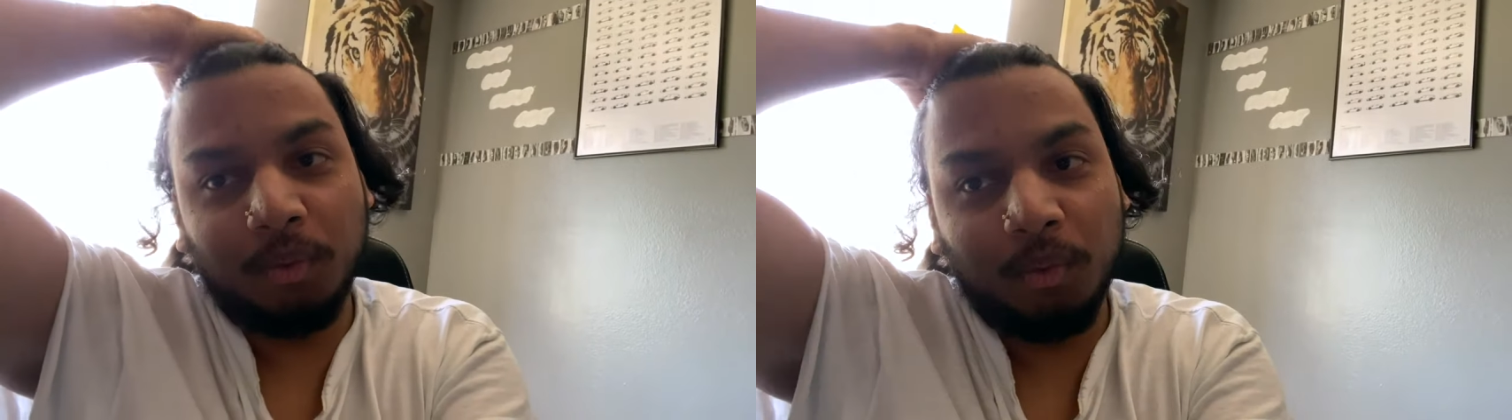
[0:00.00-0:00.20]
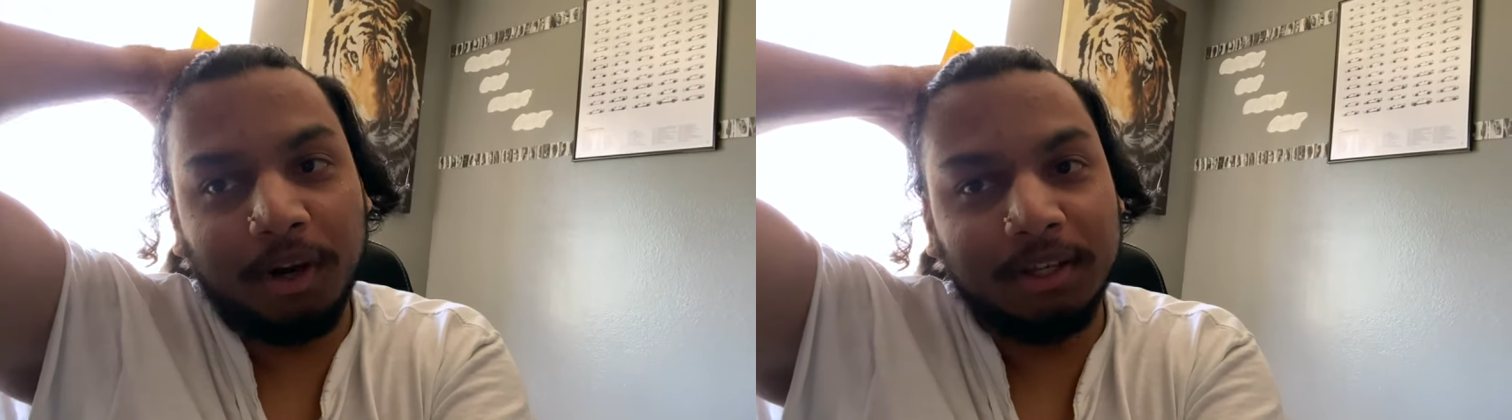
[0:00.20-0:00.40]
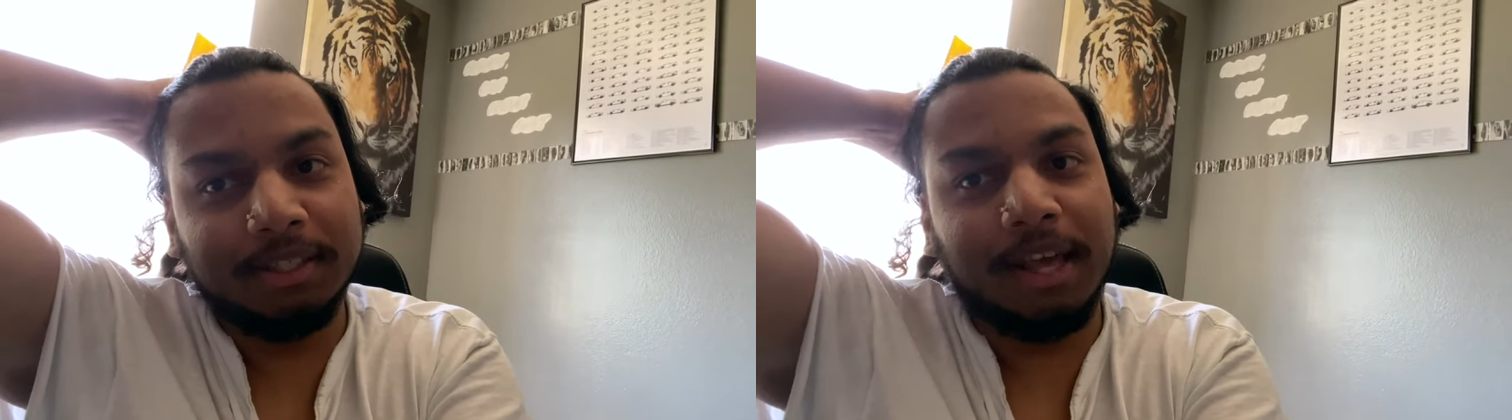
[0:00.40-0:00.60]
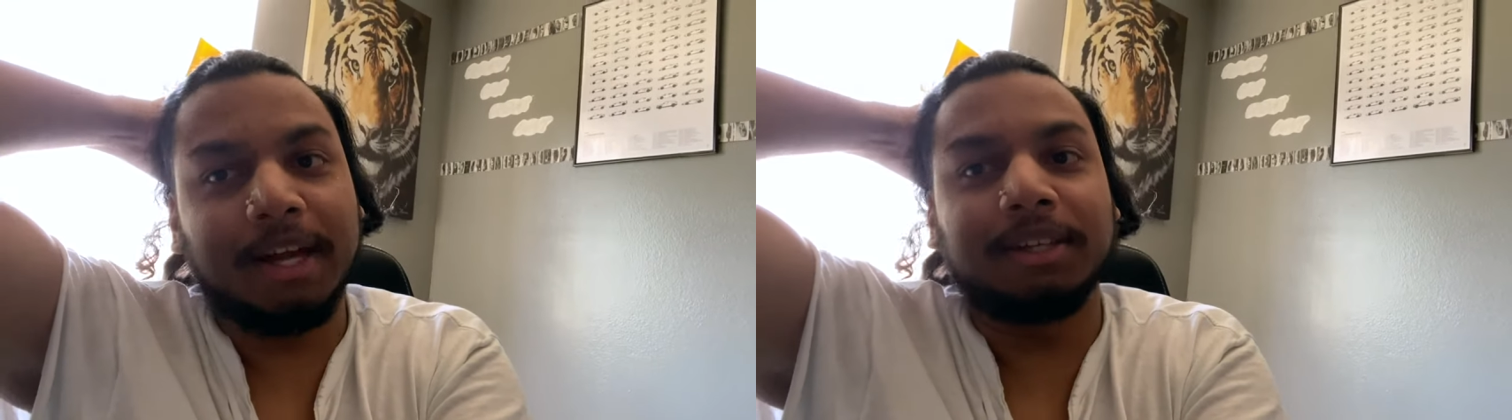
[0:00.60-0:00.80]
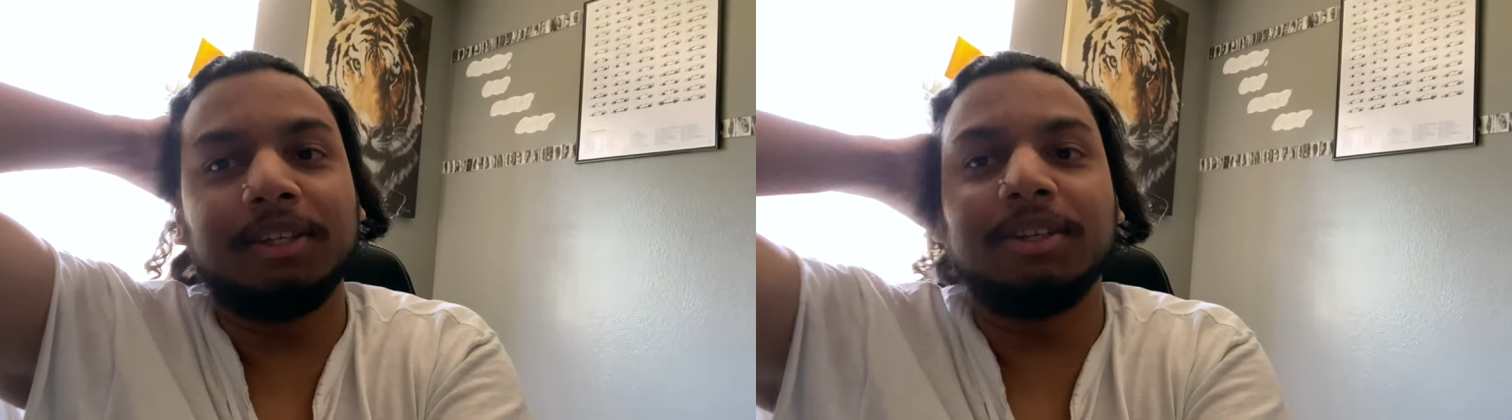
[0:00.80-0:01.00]
what
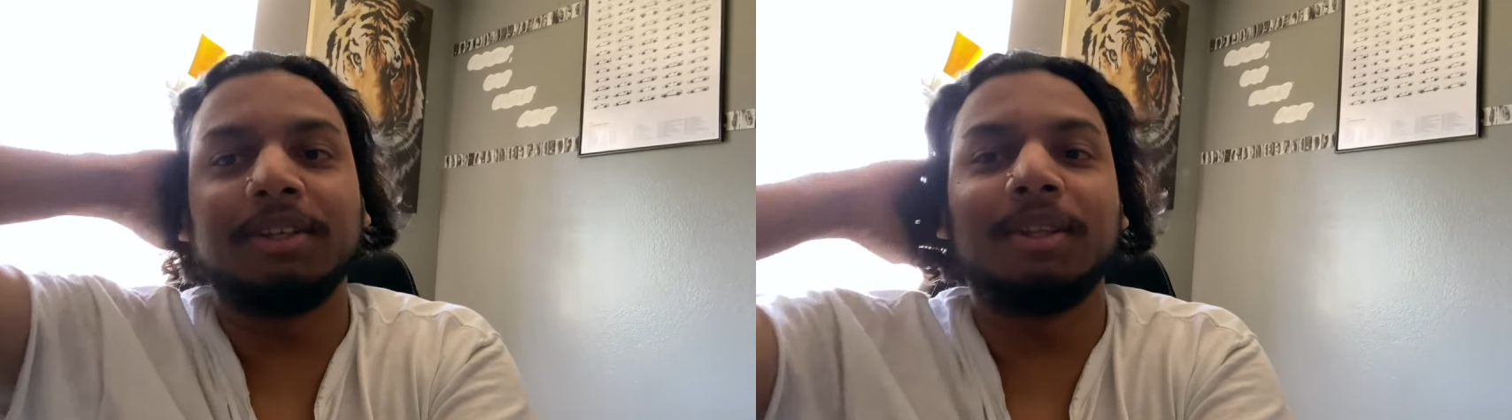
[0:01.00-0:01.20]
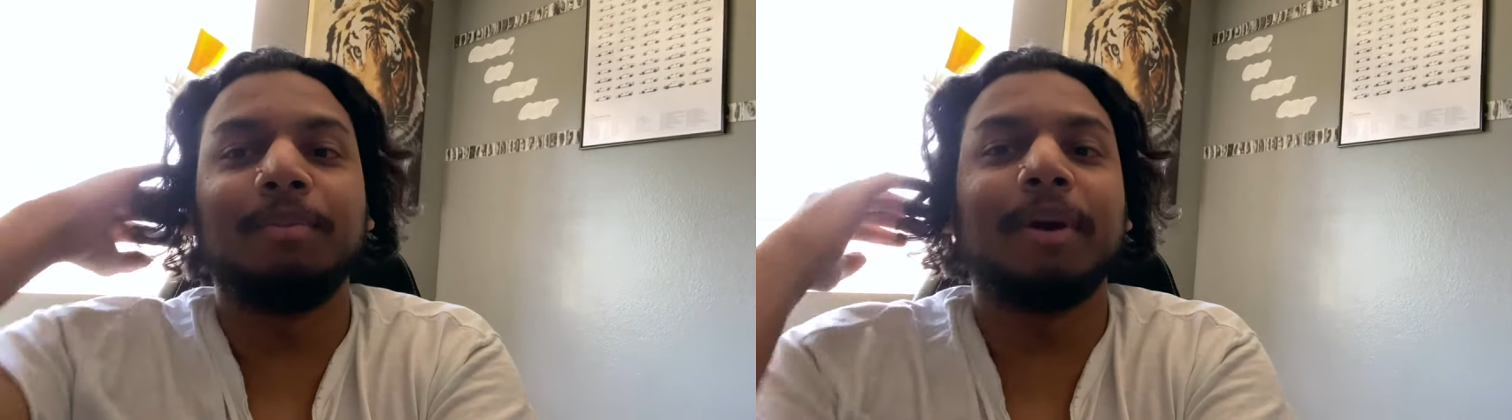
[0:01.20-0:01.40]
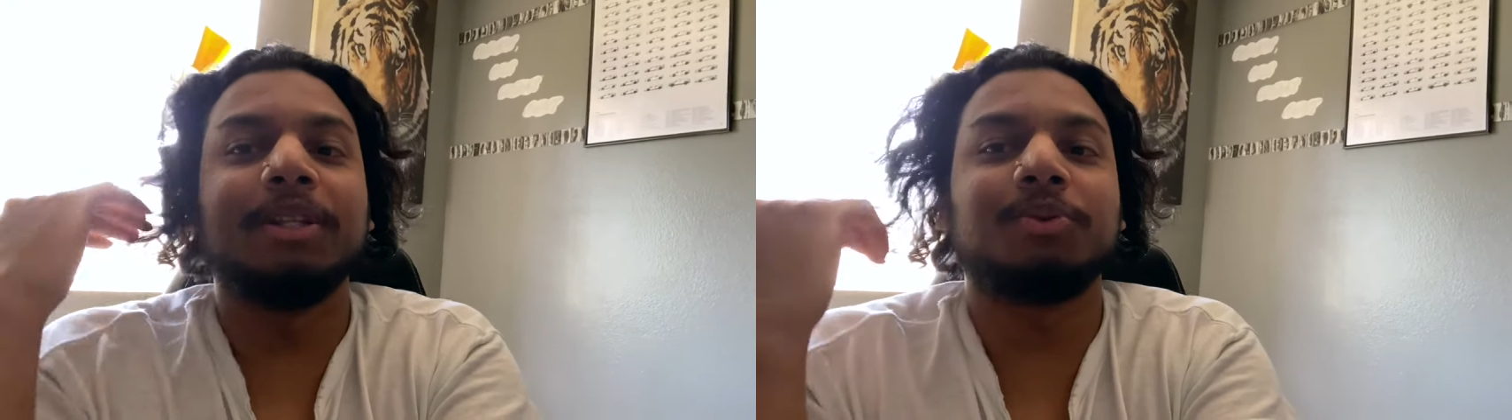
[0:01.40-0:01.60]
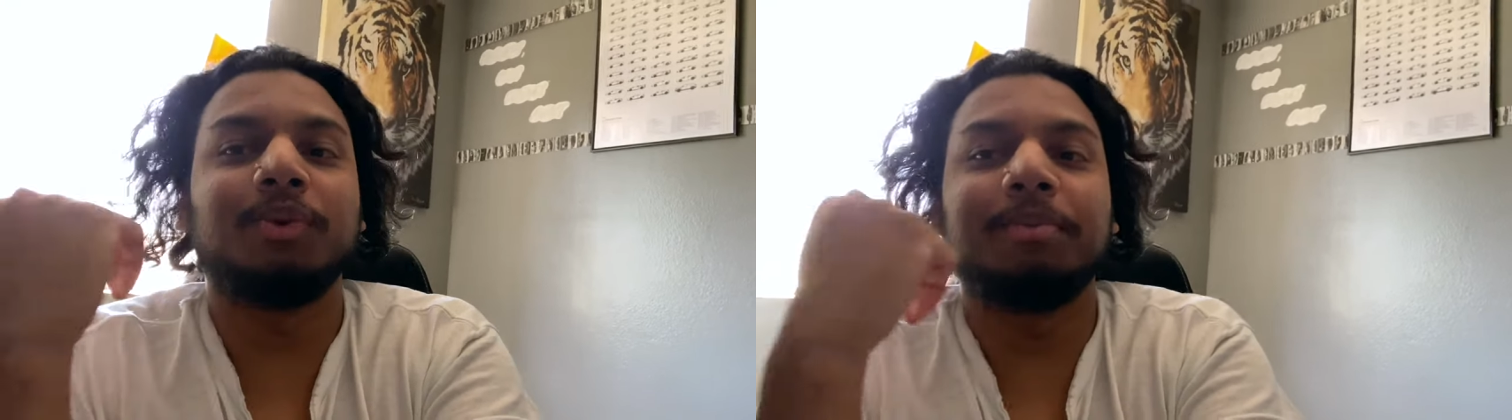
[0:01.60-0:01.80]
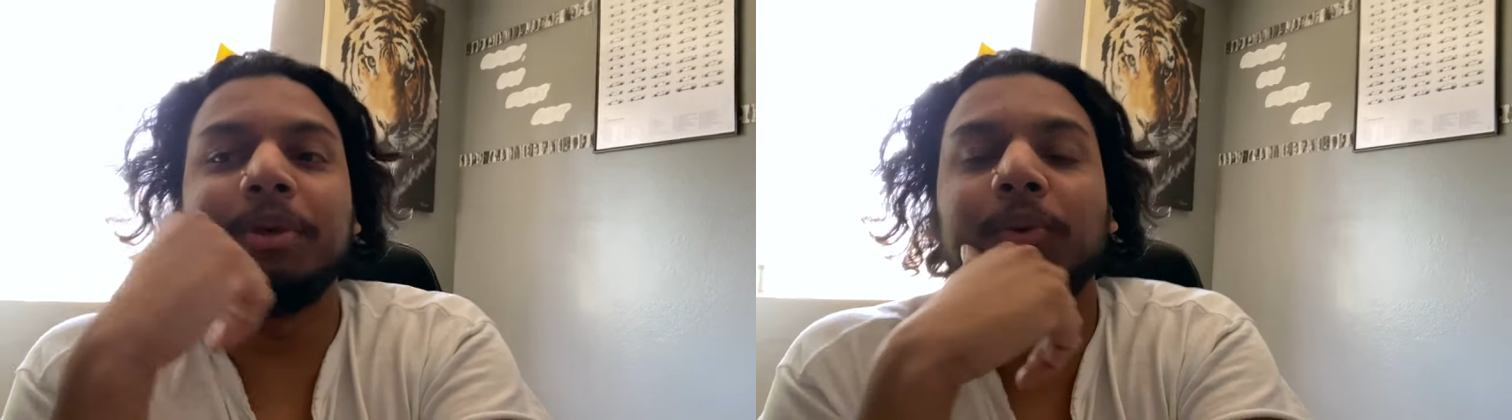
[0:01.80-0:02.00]
exactly the Benz
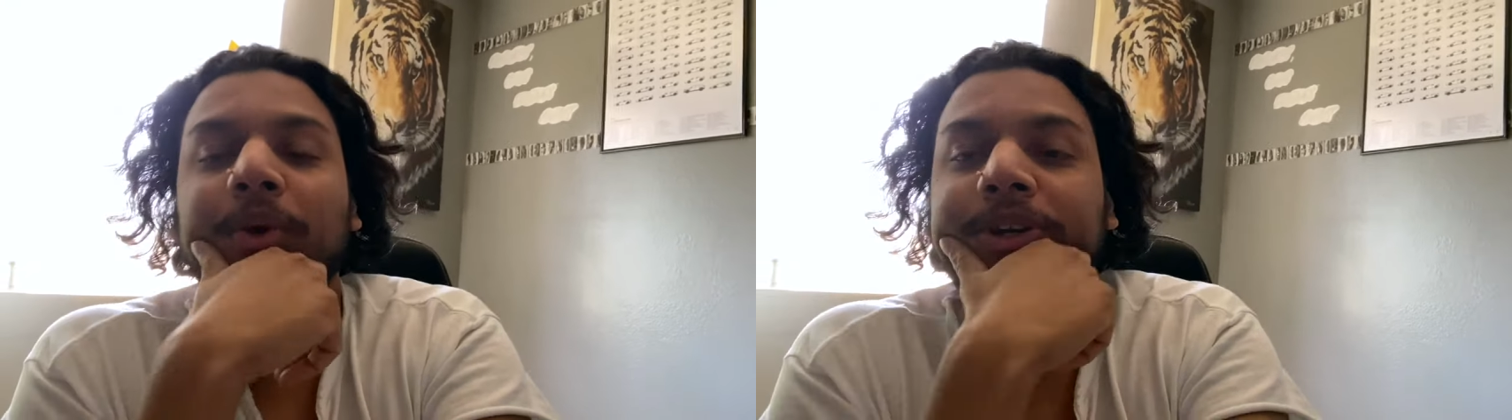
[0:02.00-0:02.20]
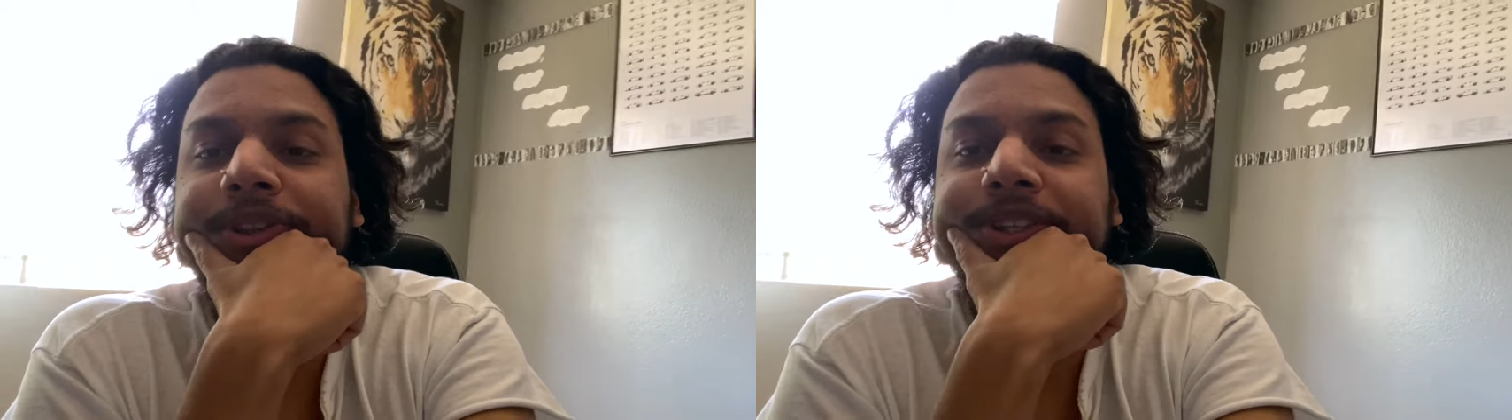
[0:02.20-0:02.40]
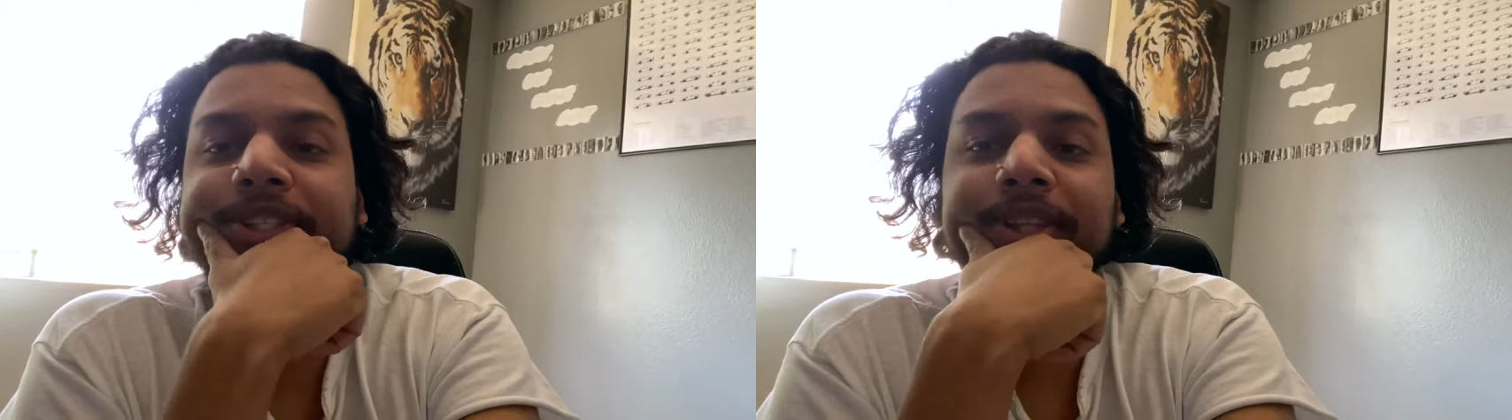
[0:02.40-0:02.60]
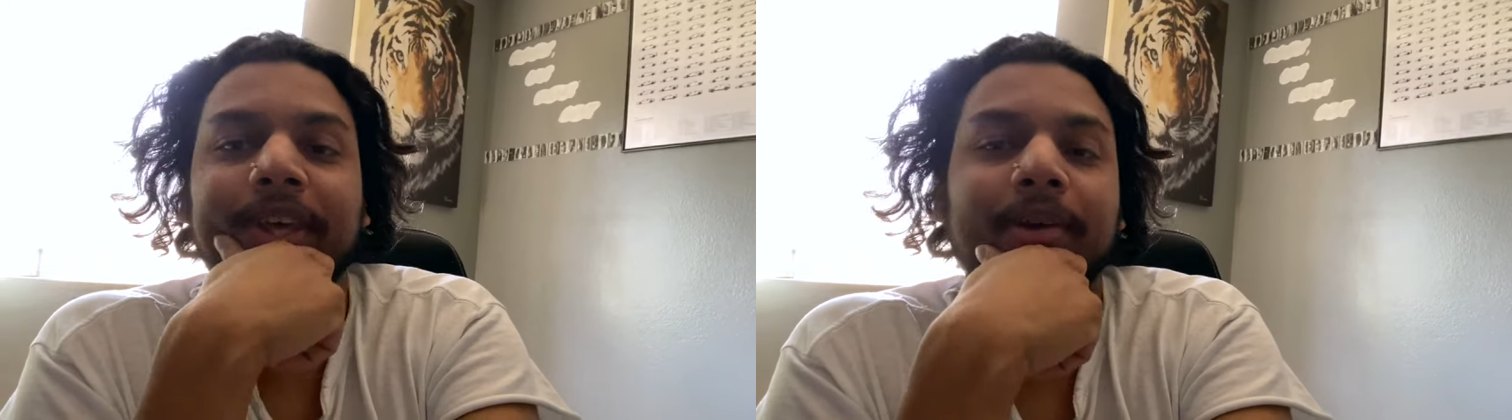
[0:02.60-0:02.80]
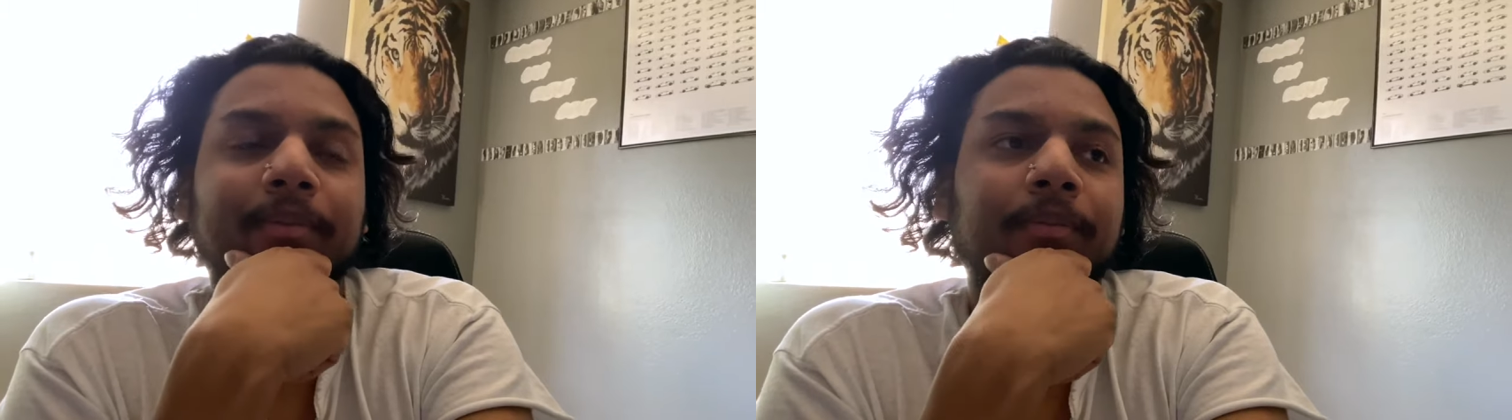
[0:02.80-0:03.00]
would be worth to
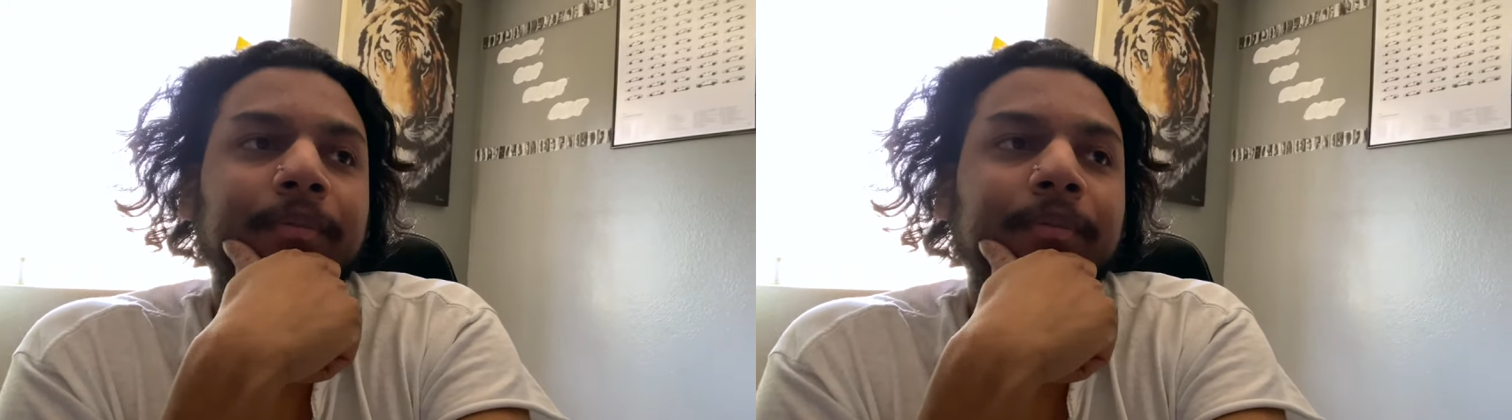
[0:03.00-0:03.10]
them,